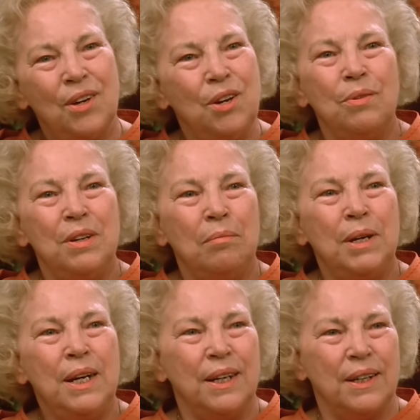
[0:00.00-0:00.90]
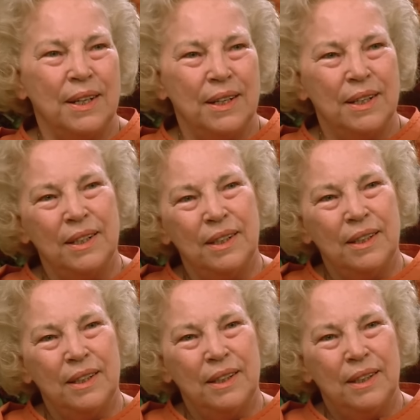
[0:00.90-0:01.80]
or you wouldn't be here.
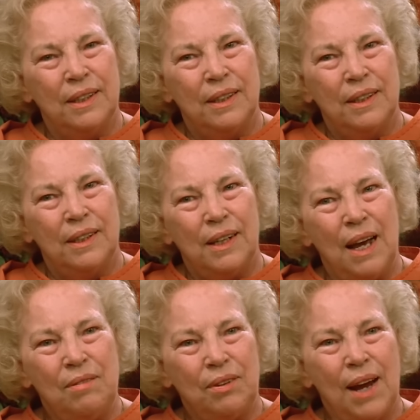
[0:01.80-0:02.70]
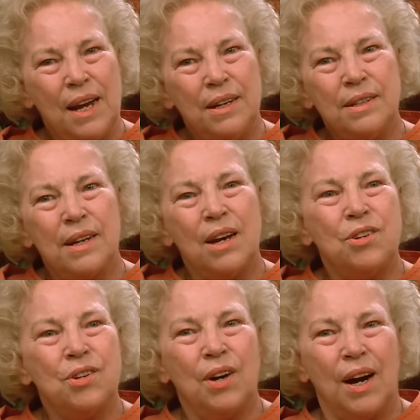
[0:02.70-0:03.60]
I'm trying to
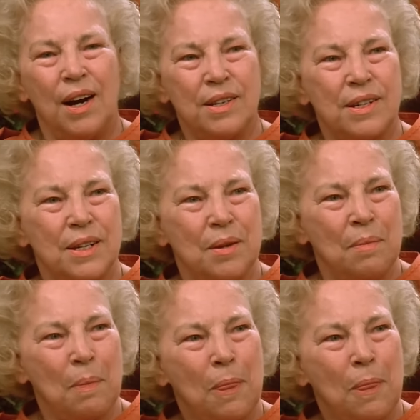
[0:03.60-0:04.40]
touch your hearts